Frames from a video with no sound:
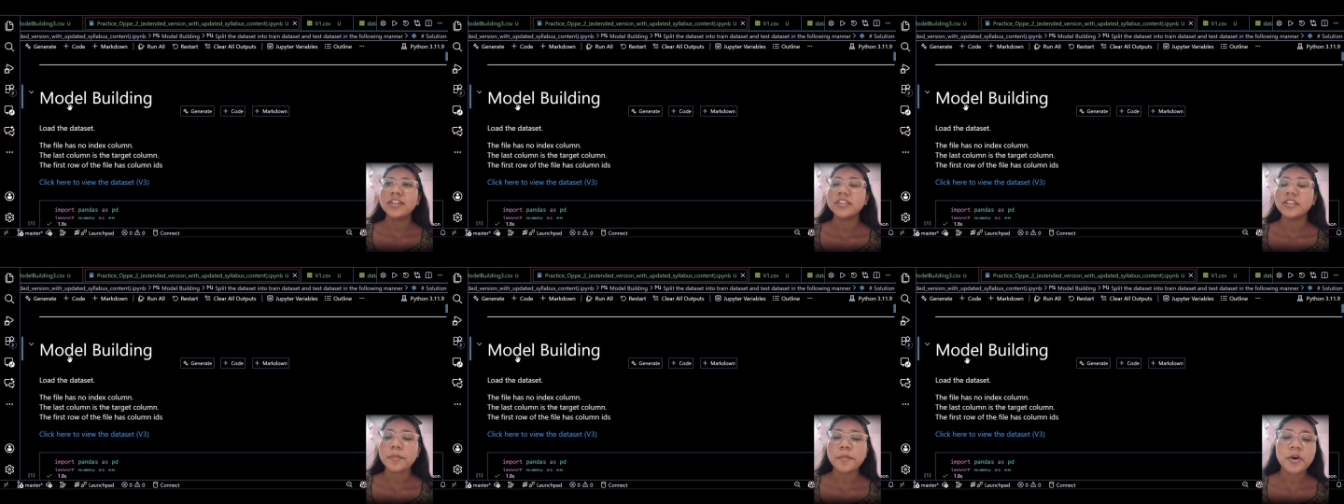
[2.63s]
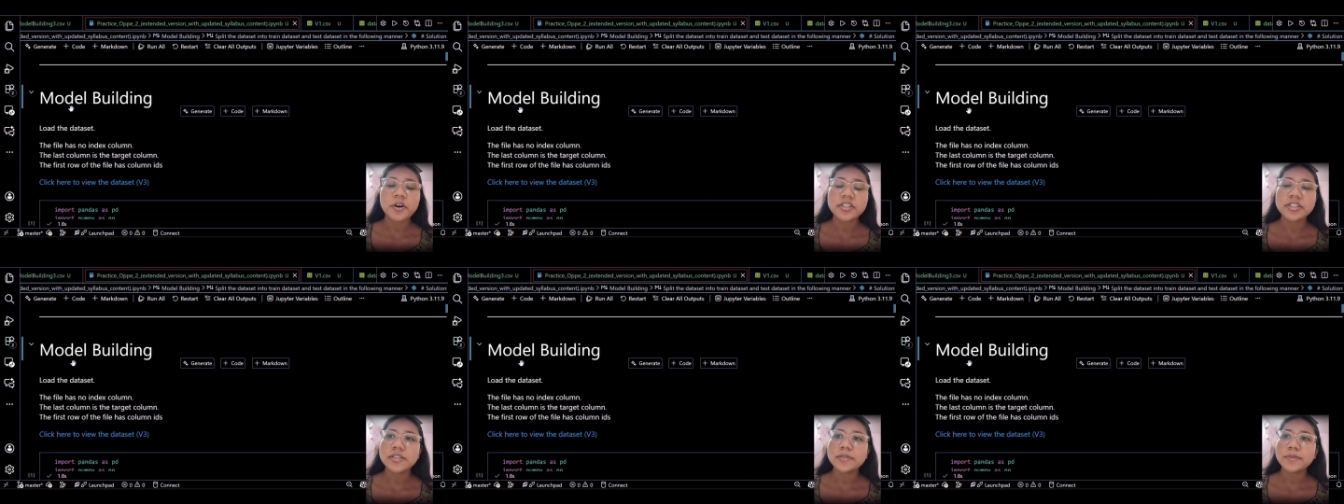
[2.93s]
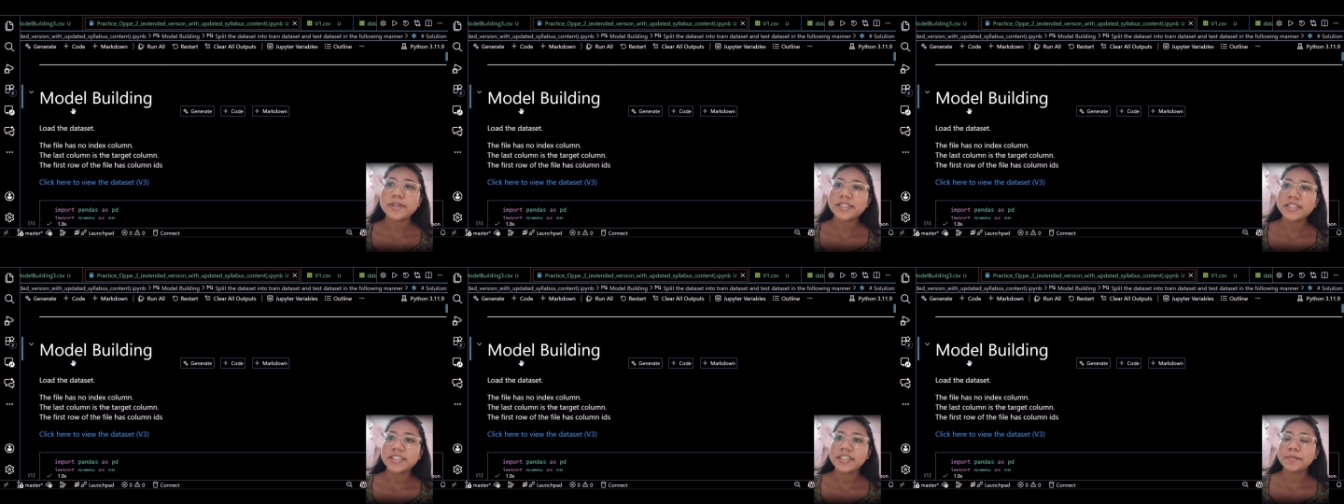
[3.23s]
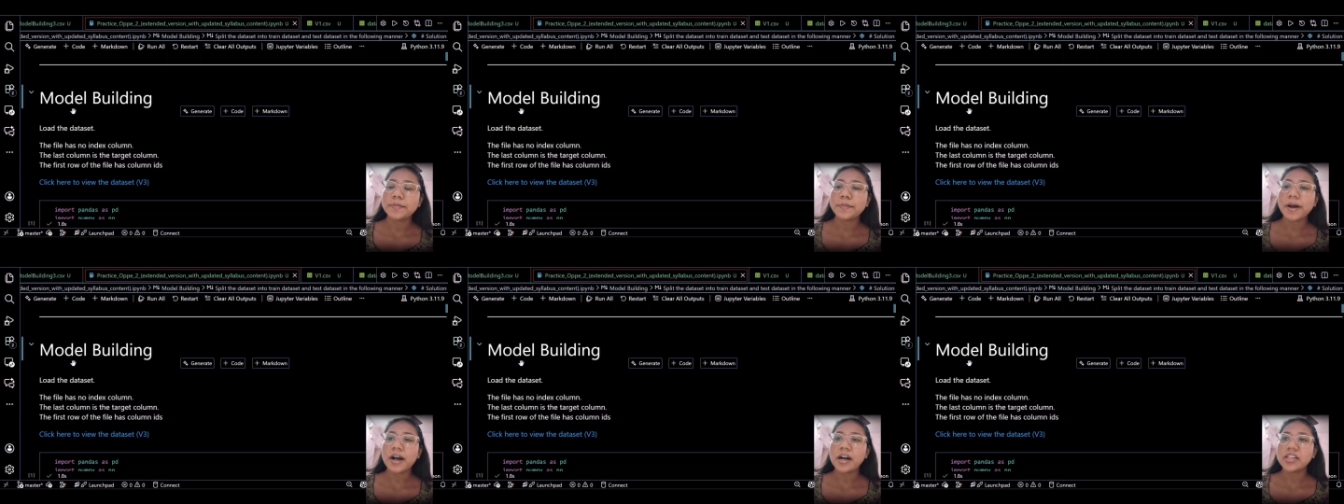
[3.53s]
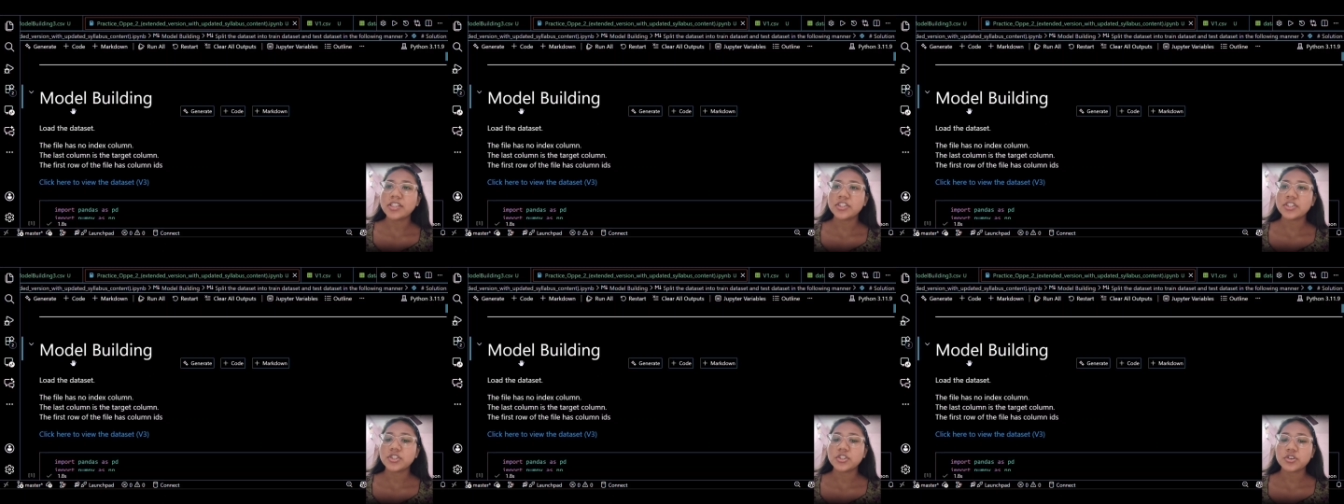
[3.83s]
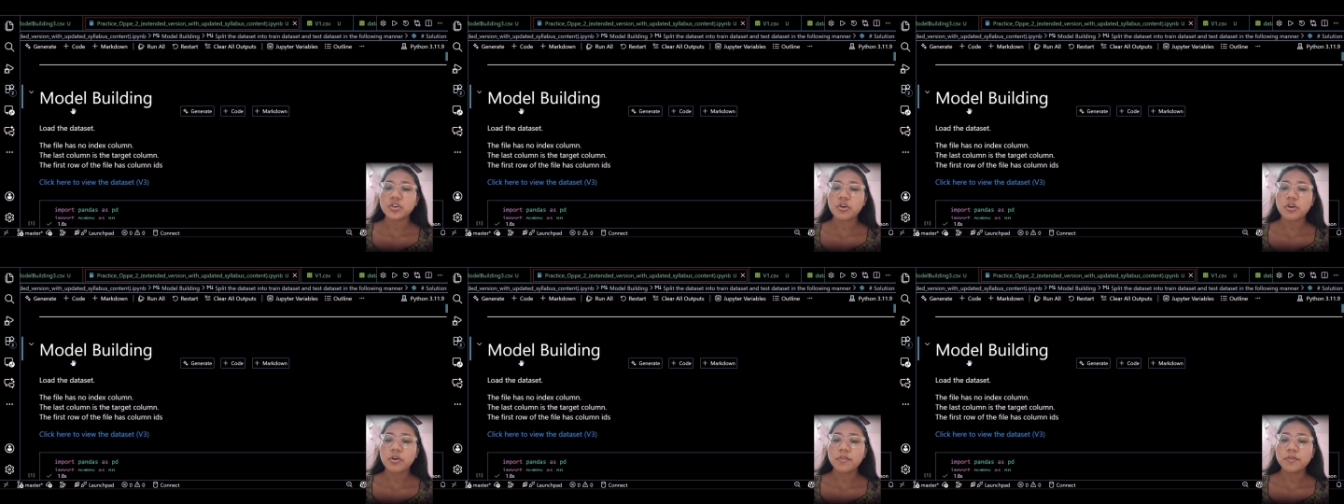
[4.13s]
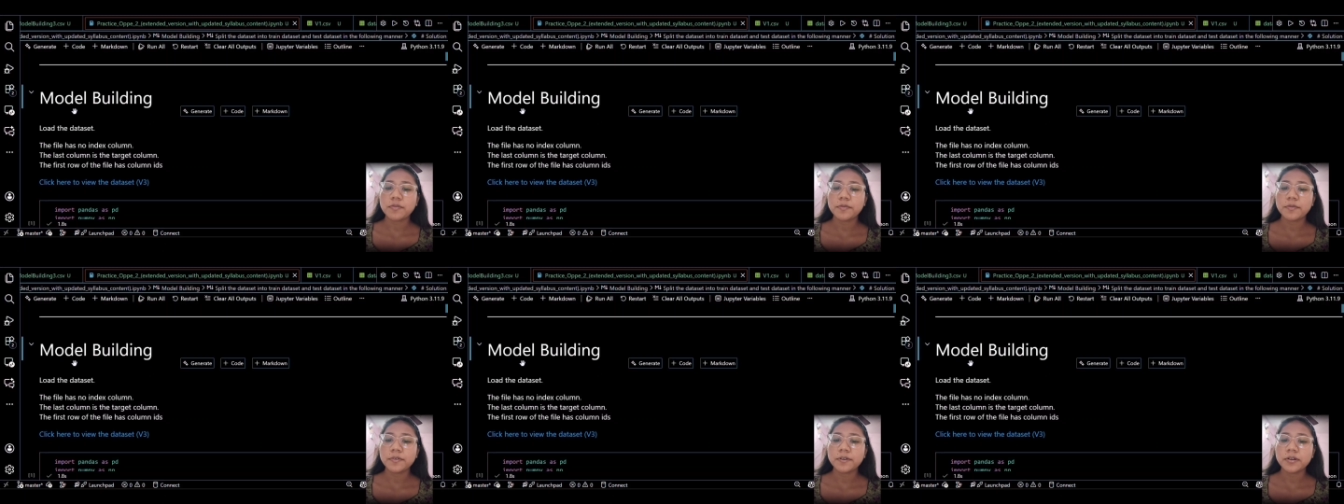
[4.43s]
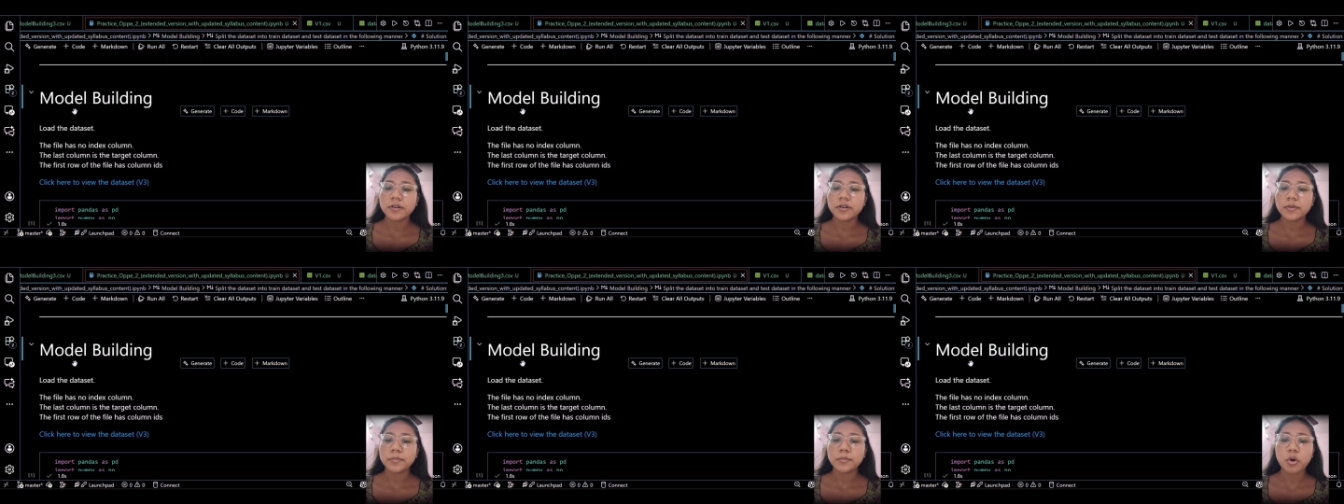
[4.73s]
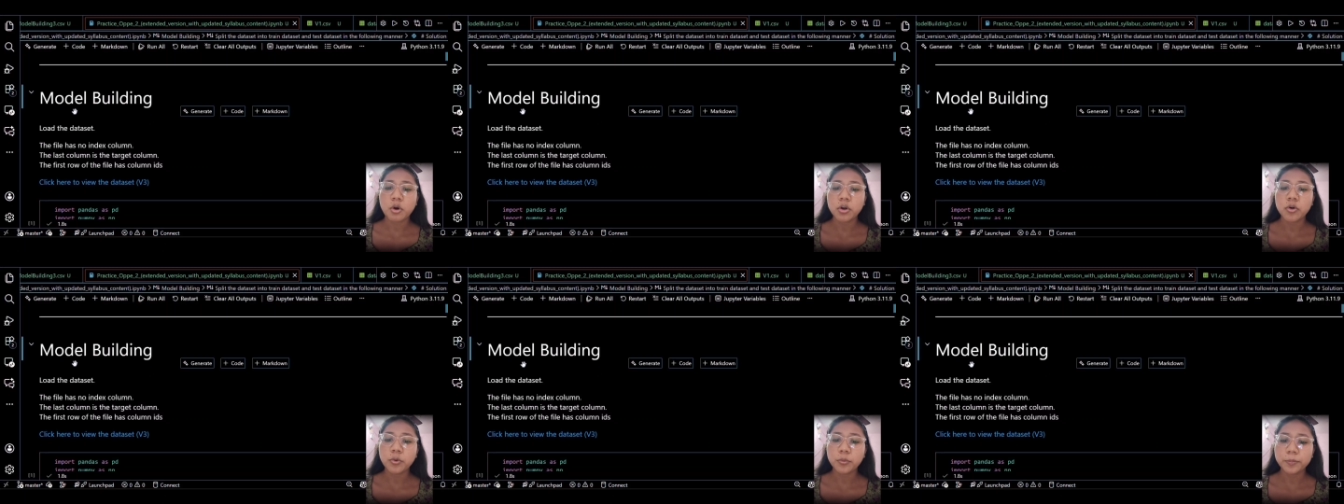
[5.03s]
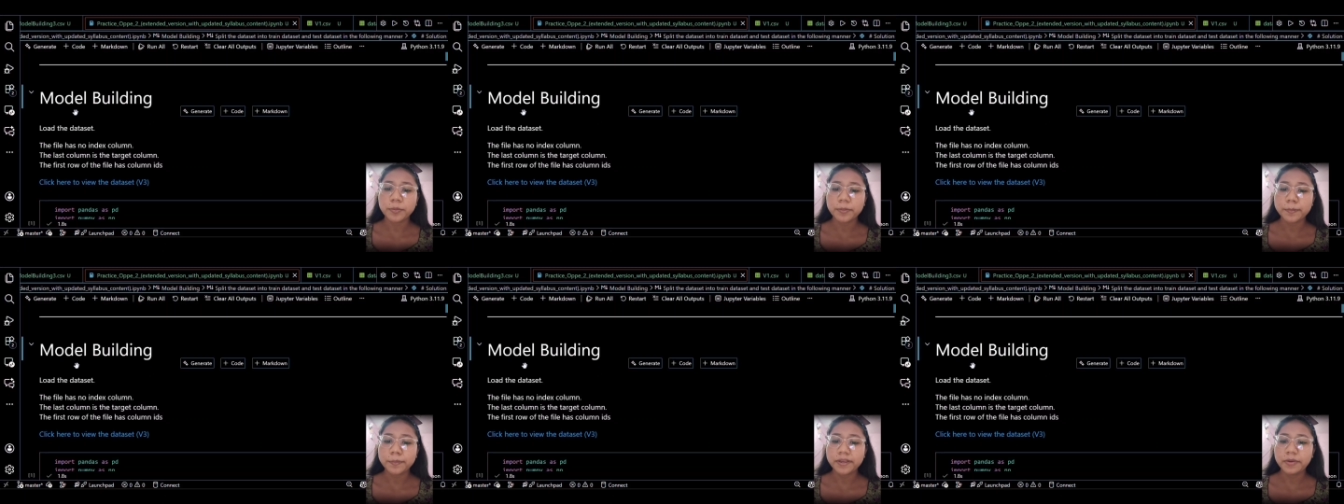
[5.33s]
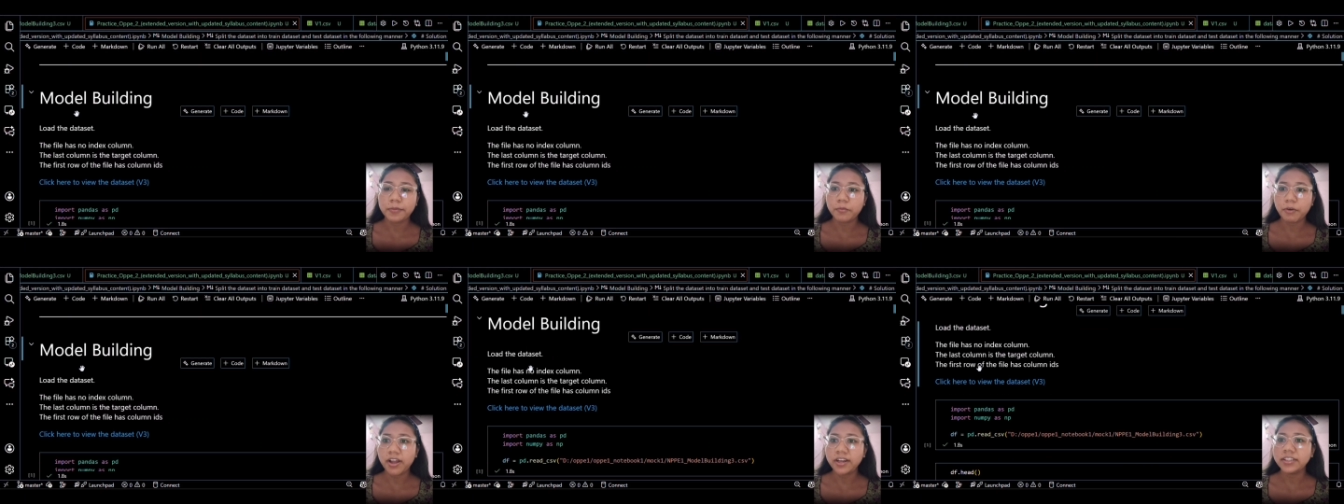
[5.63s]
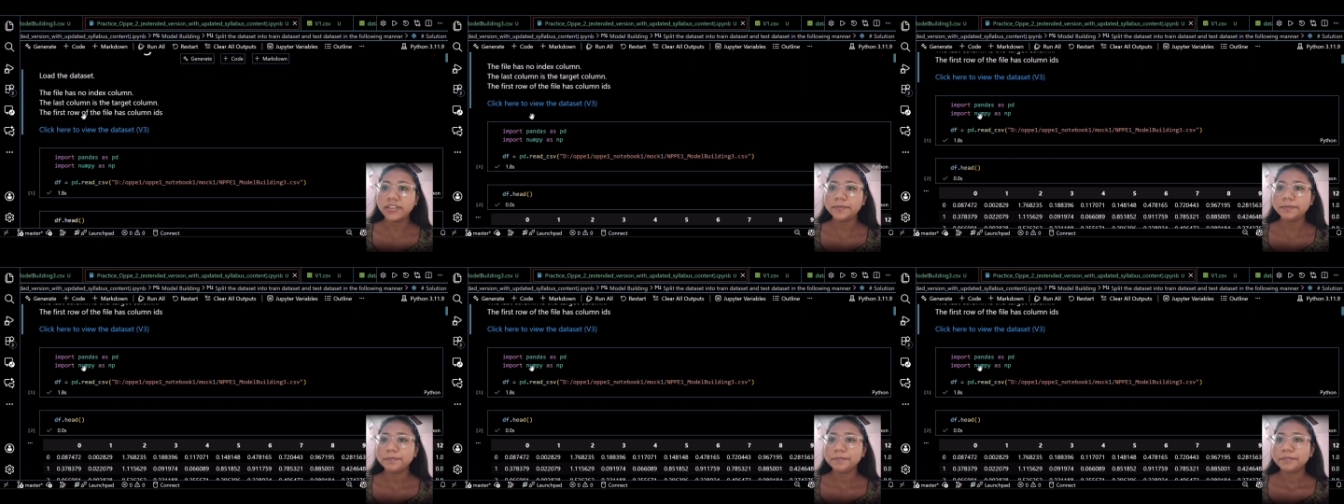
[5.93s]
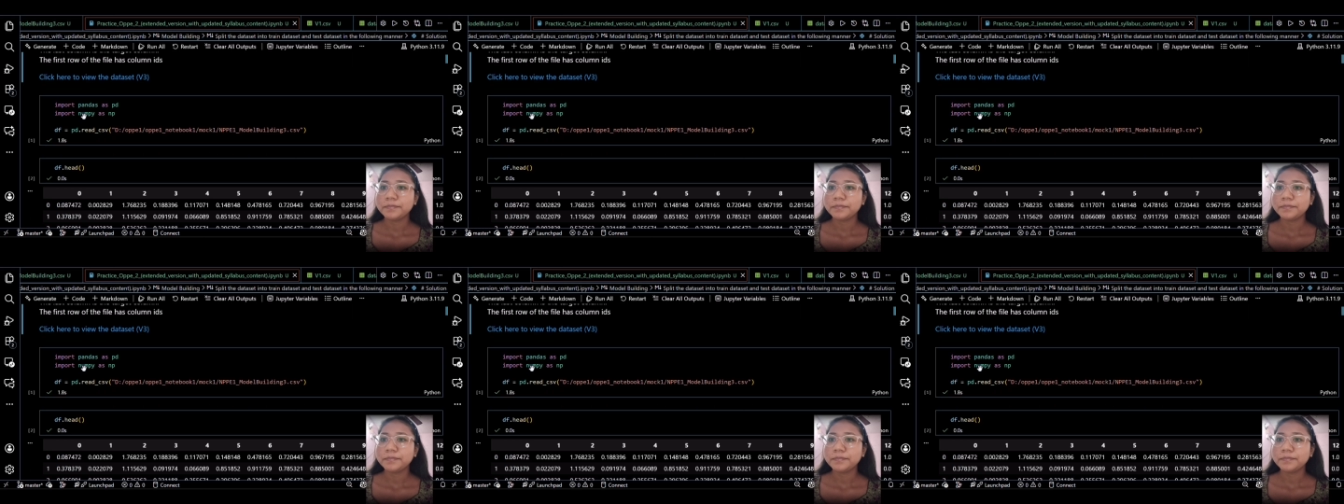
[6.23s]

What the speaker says: the model building part of mock OPP 1.